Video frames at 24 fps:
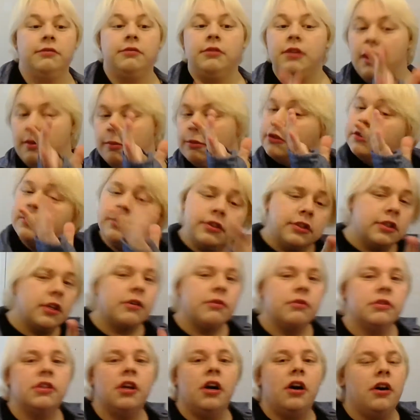Yeah, we'll stuck
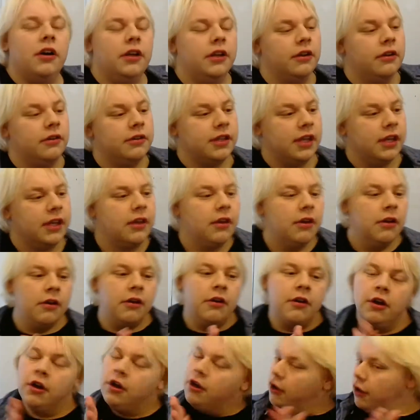with tartan. I was like,
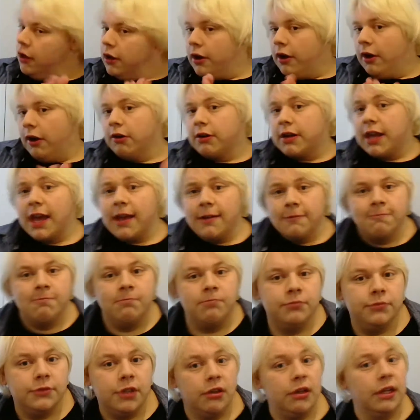okay,
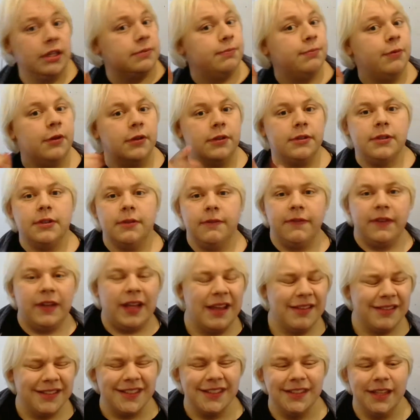now let's put something
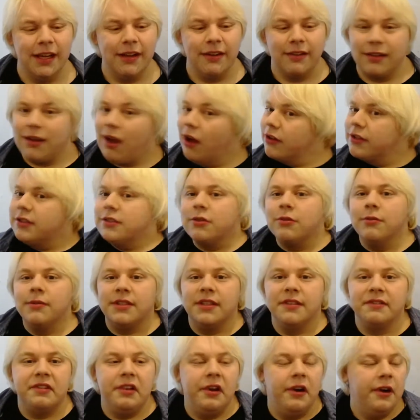else in there. I can't just call
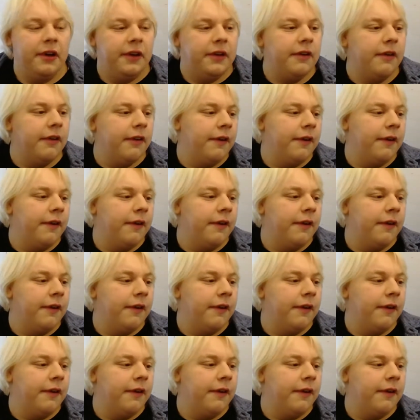myself tartan.